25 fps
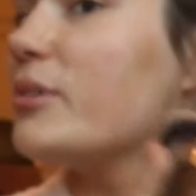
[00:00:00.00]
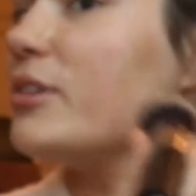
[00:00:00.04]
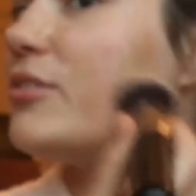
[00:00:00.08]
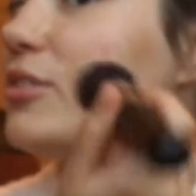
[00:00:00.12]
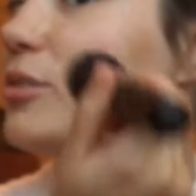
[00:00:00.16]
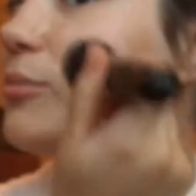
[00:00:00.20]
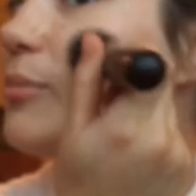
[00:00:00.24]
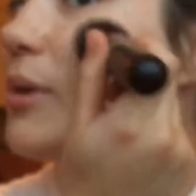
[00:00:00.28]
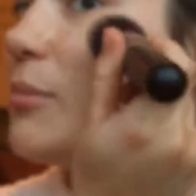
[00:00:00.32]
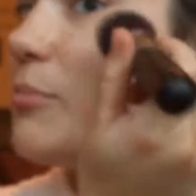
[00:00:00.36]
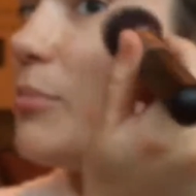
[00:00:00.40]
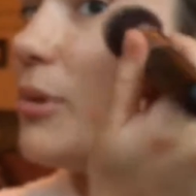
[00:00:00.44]
me
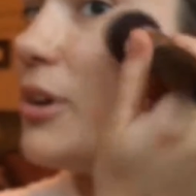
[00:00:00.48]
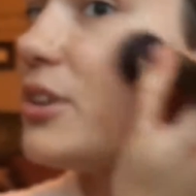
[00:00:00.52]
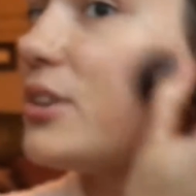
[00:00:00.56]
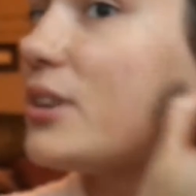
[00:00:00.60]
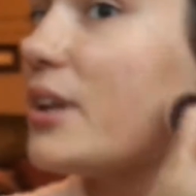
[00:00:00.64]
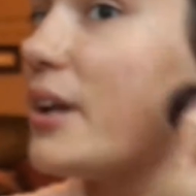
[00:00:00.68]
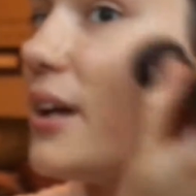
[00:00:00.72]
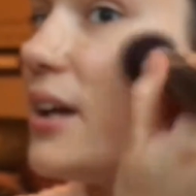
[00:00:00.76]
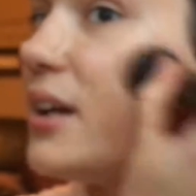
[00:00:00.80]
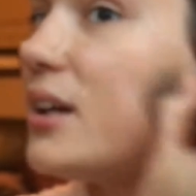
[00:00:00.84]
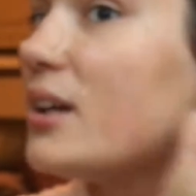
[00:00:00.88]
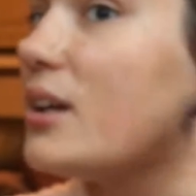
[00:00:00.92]
for my
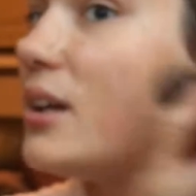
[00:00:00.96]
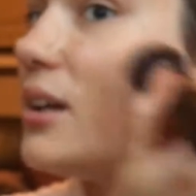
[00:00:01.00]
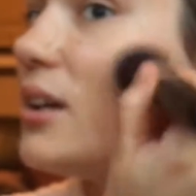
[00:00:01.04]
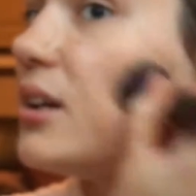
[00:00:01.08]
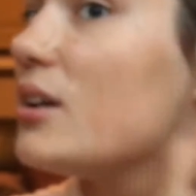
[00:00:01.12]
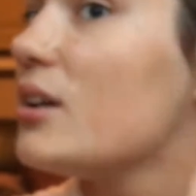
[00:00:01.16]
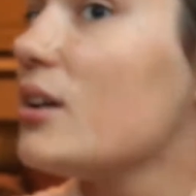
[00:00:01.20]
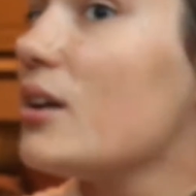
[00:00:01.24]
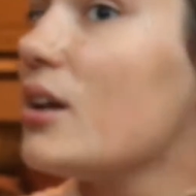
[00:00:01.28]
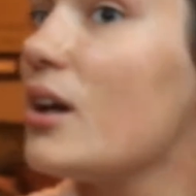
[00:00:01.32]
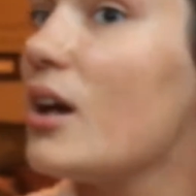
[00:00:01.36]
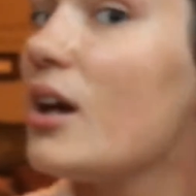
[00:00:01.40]
birthday,
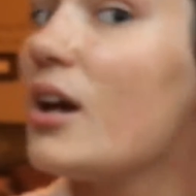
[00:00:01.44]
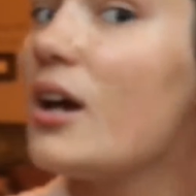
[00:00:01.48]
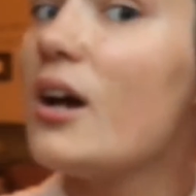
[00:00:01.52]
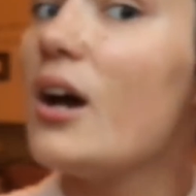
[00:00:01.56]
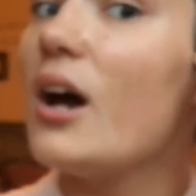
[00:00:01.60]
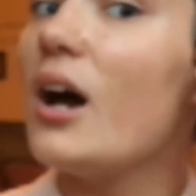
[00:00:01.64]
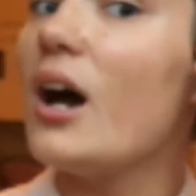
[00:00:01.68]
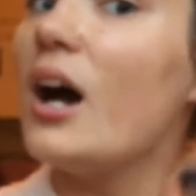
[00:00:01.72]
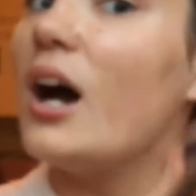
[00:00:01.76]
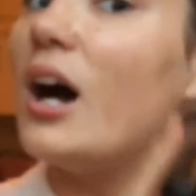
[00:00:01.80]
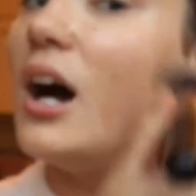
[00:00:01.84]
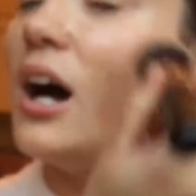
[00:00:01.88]

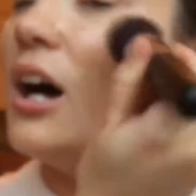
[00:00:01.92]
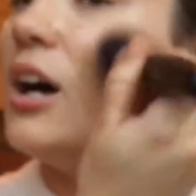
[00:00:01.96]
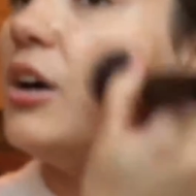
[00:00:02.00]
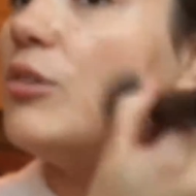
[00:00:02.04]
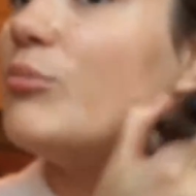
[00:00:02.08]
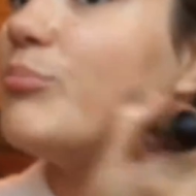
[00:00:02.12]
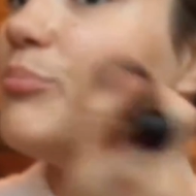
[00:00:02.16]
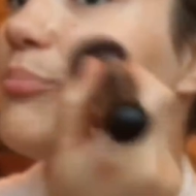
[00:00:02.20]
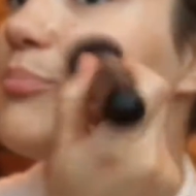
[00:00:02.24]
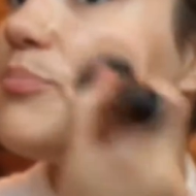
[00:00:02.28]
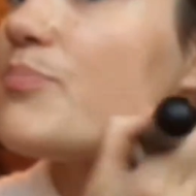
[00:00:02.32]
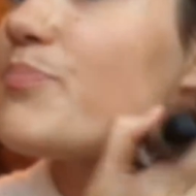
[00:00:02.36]

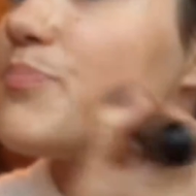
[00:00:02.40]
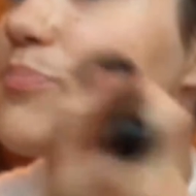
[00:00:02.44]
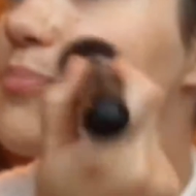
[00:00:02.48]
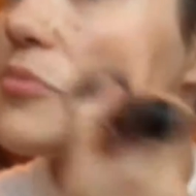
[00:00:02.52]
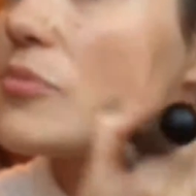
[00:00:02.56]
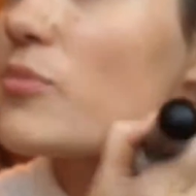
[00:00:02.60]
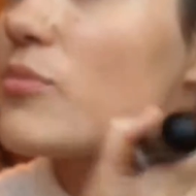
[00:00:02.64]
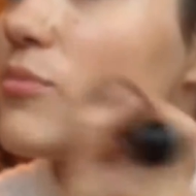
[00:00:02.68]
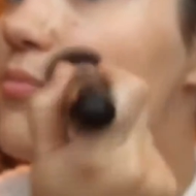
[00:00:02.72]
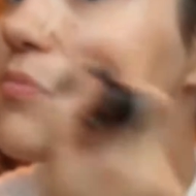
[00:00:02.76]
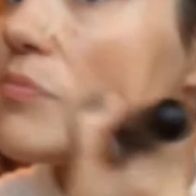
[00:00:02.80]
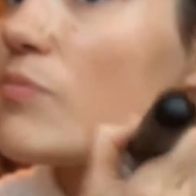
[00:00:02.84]
and
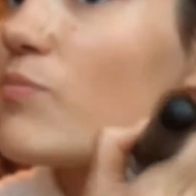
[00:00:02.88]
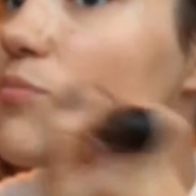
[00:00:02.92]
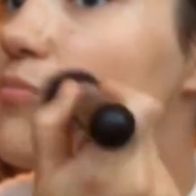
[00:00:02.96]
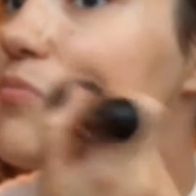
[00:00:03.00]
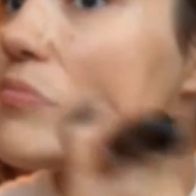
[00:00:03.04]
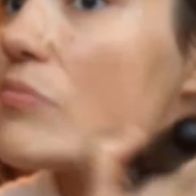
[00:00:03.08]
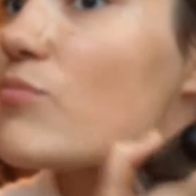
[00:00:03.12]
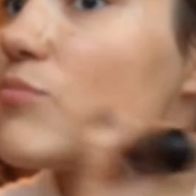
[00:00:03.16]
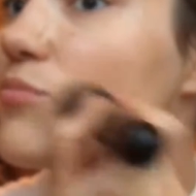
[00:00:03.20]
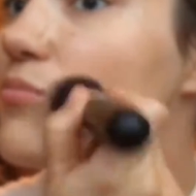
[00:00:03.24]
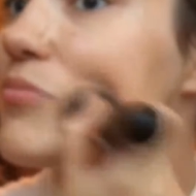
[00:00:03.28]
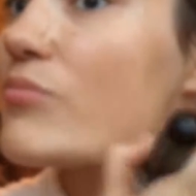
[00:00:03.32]

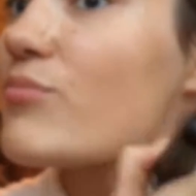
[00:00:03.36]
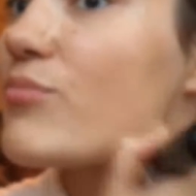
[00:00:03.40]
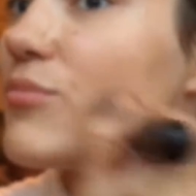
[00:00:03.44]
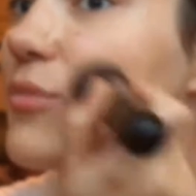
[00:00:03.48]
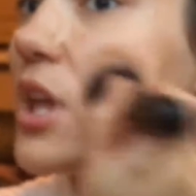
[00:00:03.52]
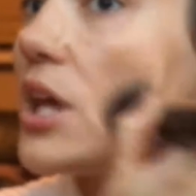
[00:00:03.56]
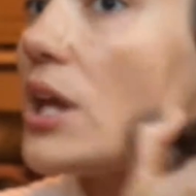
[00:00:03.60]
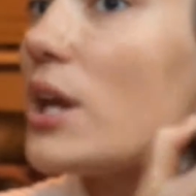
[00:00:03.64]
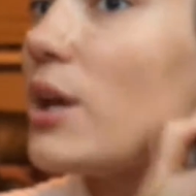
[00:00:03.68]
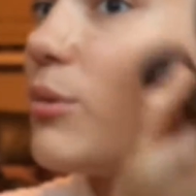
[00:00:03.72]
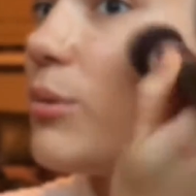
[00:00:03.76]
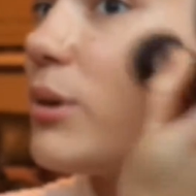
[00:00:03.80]

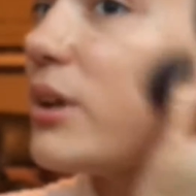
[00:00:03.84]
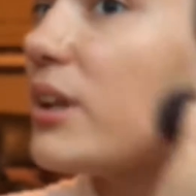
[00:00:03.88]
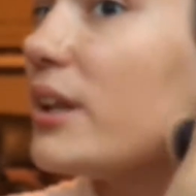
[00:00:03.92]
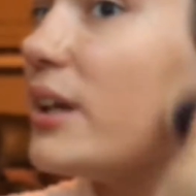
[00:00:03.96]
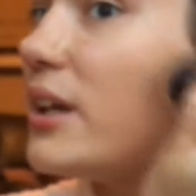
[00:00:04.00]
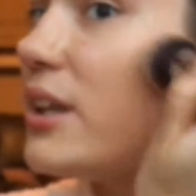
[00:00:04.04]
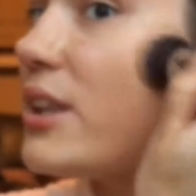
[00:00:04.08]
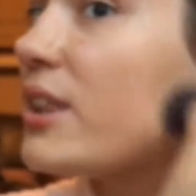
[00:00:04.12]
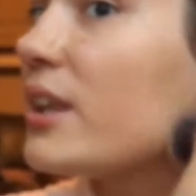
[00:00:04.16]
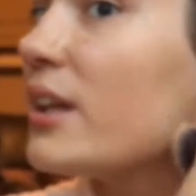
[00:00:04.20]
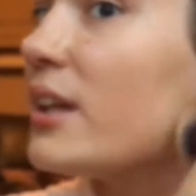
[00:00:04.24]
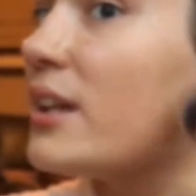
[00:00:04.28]
I
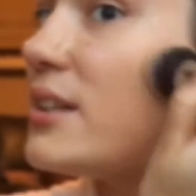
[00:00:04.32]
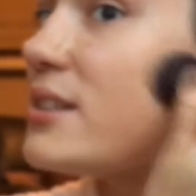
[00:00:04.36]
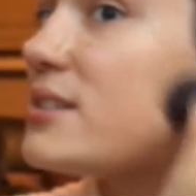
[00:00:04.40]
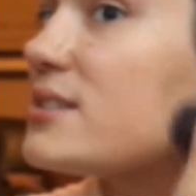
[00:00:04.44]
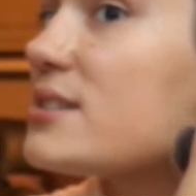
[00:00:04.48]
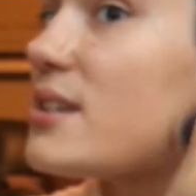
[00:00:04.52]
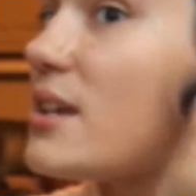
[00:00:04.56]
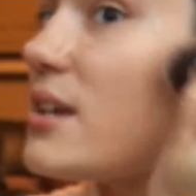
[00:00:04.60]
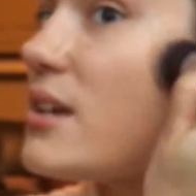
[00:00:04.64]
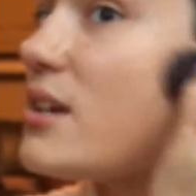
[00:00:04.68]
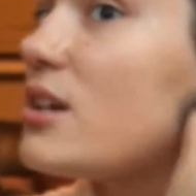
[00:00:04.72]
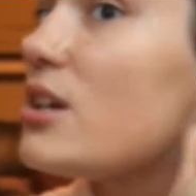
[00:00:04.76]
really think
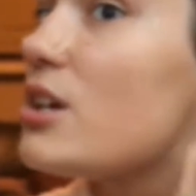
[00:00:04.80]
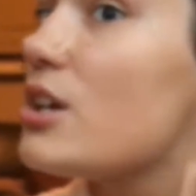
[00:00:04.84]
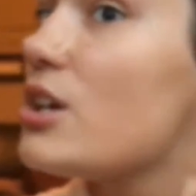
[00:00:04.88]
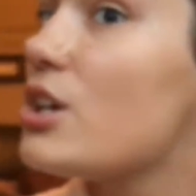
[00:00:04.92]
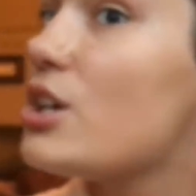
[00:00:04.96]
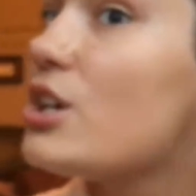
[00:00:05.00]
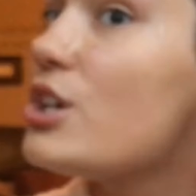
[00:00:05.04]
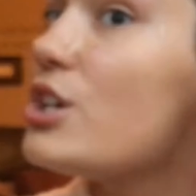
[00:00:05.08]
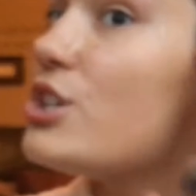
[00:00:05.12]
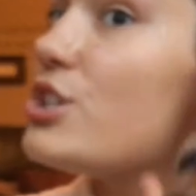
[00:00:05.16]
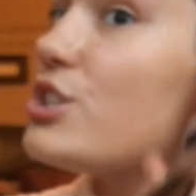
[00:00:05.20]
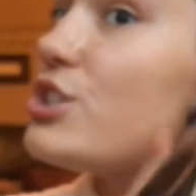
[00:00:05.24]
it's
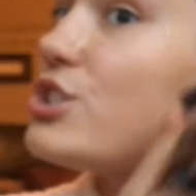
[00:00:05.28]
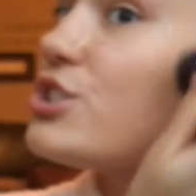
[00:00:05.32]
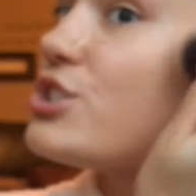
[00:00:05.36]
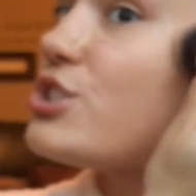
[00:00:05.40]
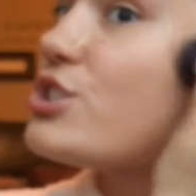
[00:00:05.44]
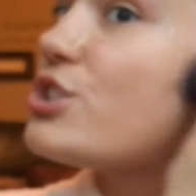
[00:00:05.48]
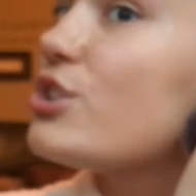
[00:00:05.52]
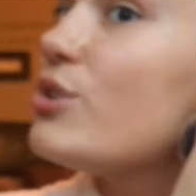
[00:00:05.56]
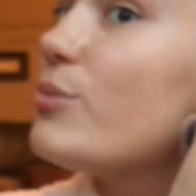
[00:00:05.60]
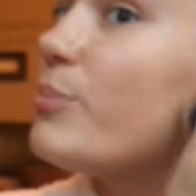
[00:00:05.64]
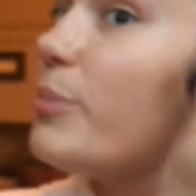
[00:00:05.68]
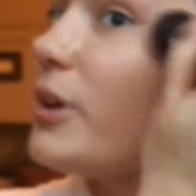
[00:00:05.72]

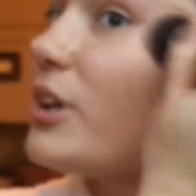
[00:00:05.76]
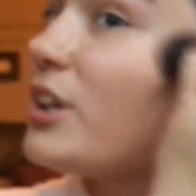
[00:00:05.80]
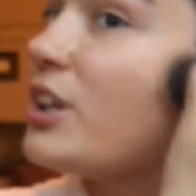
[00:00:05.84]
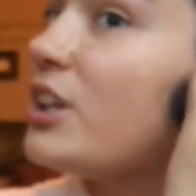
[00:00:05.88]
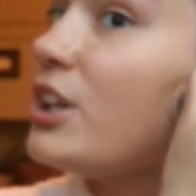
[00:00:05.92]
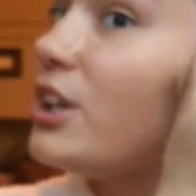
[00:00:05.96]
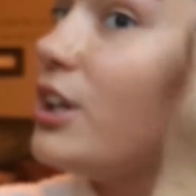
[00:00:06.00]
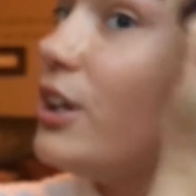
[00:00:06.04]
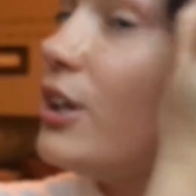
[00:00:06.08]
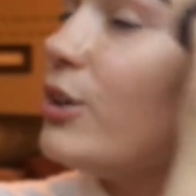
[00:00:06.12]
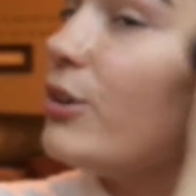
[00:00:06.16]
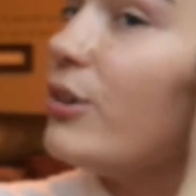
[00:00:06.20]
super
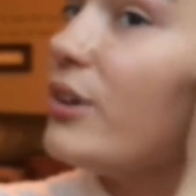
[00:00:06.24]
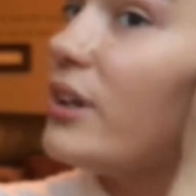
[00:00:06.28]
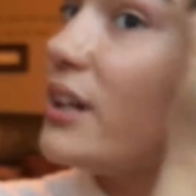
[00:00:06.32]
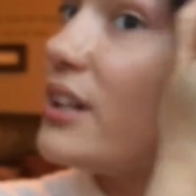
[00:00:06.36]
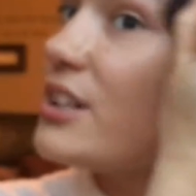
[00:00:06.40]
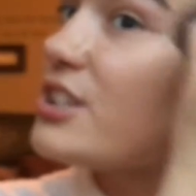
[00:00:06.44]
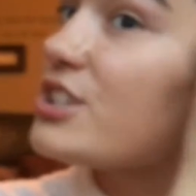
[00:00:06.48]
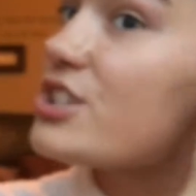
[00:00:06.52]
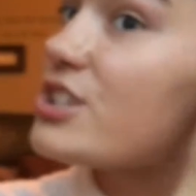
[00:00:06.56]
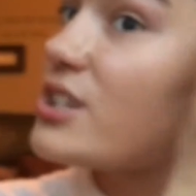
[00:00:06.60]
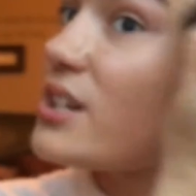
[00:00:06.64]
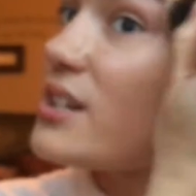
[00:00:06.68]
cute.
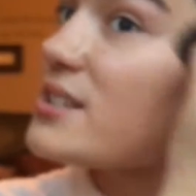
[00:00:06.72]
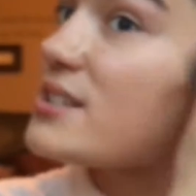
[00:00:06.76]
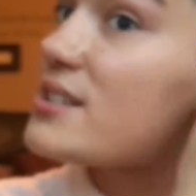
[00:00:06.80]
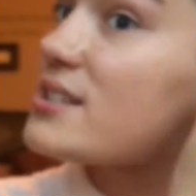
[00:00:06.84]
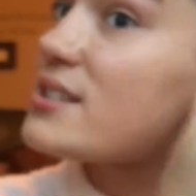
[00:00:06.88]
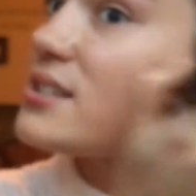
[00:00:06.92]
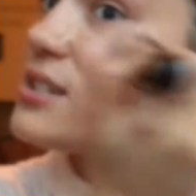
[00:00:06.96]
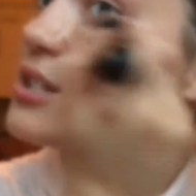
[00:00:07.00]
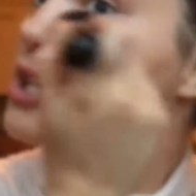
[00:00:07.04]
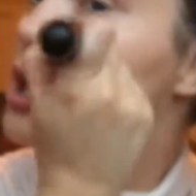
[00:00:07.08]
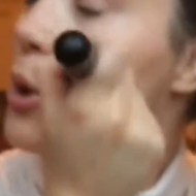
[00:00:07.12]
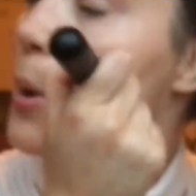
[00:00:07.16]
It's
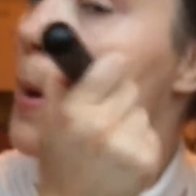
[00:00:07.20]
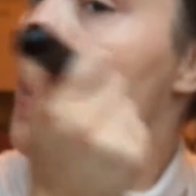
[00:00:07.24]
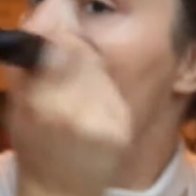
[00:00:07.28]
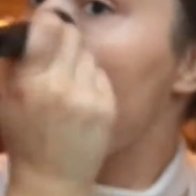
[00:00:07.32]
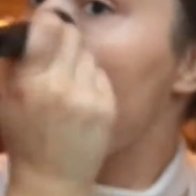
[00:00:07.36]
just